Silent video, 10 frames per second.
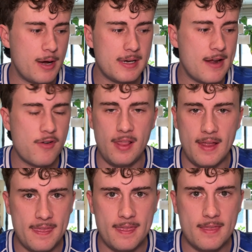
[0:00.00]
would never let
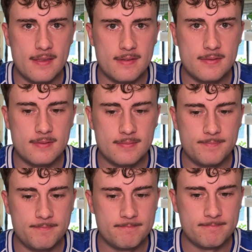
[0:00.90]

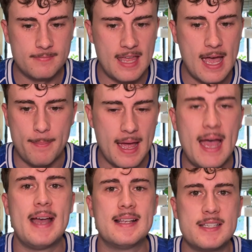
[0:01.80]
that
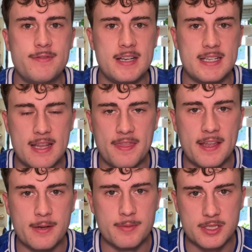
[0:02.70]
pass if I didn't
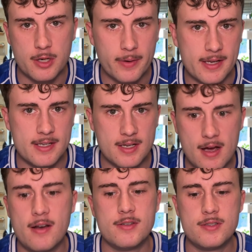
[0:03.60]
think it was going into
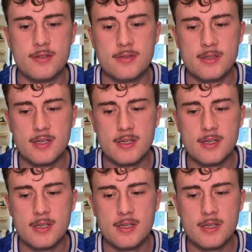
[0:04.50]
AutoTune.